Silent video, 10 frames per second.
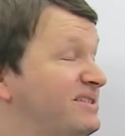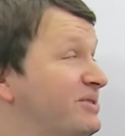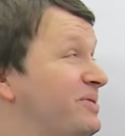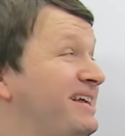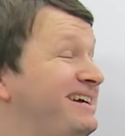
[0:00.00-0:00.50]

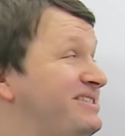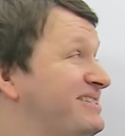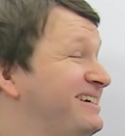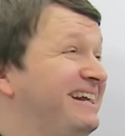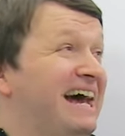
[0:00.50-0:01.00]
So then I
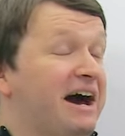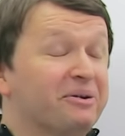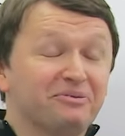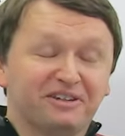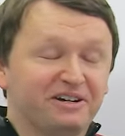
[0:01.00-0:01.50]
just got
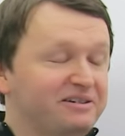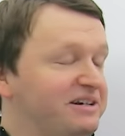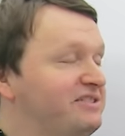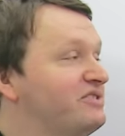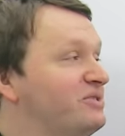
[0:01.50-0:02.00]
out of there
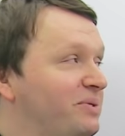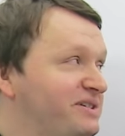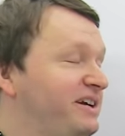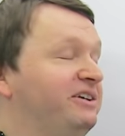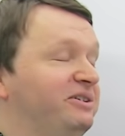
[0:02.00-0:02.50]
as soon
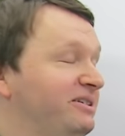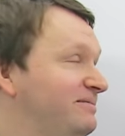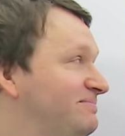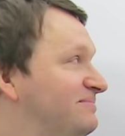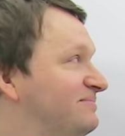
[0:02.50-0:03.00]
as I could.
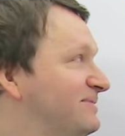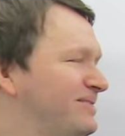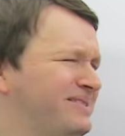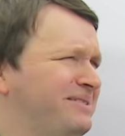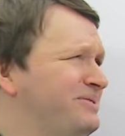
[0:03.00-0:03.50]

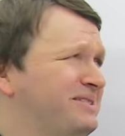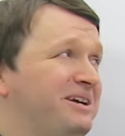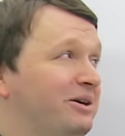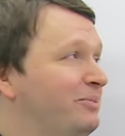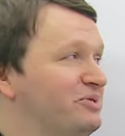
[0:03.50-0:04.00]
It was a
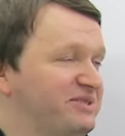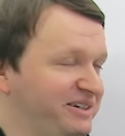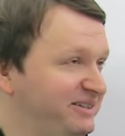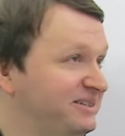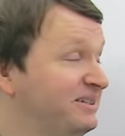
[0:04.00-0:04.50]
terrible
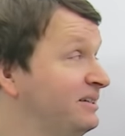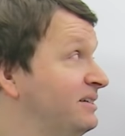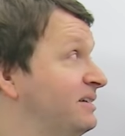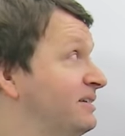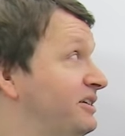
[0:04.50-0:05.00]
scene.
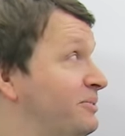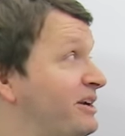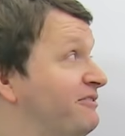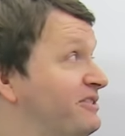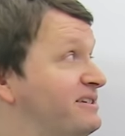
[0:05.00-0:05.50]
Okay, you
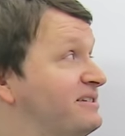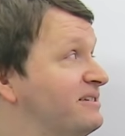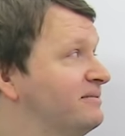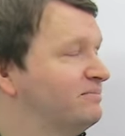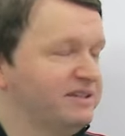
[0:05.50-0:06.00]
ready for this?
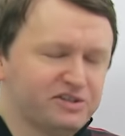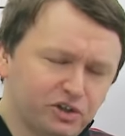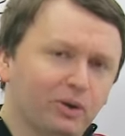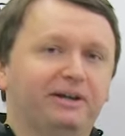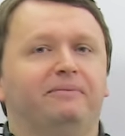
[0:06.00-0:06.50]
Let's
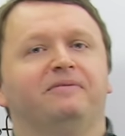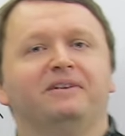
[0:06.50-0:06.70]
do it.